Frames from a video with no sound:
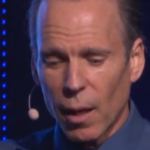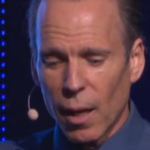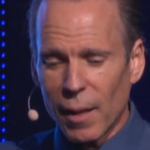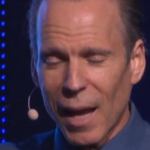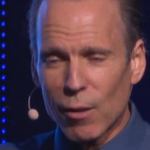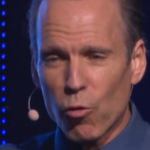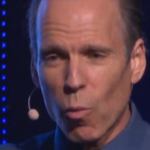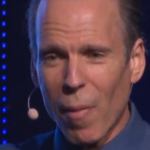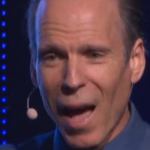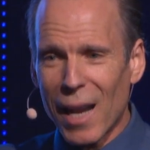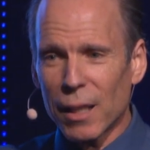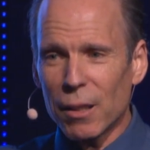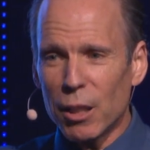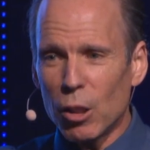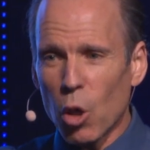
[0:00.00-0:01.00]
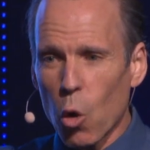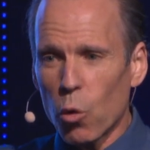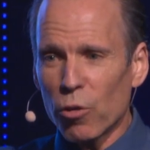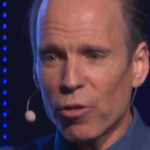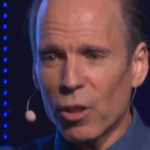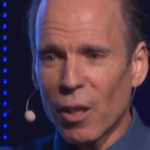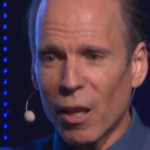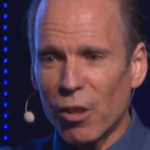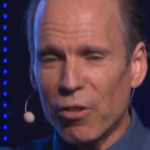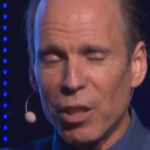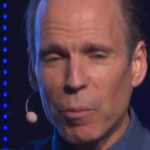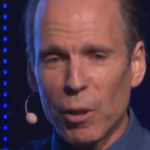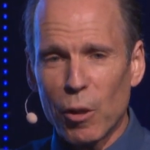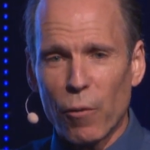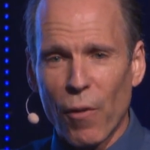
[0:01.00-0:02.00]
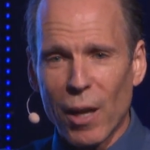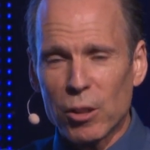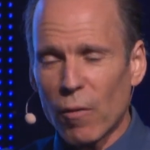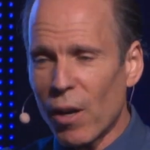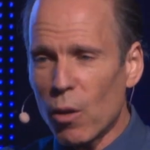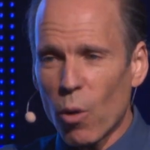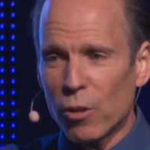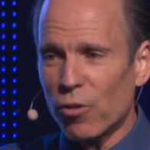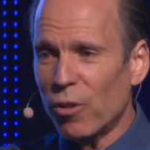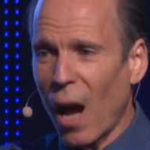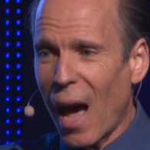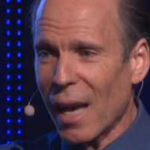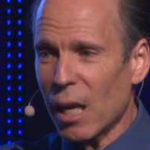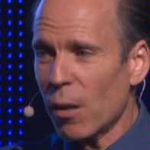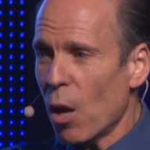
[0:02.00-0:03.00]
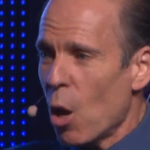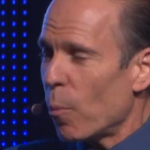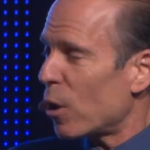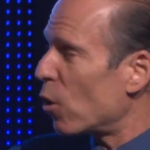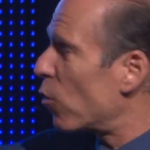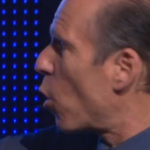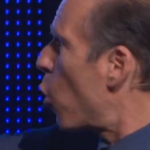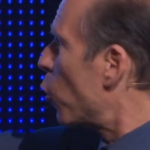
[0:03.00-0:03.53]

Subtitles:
And that dramatically lowers the glycemic effect of anyone's diet because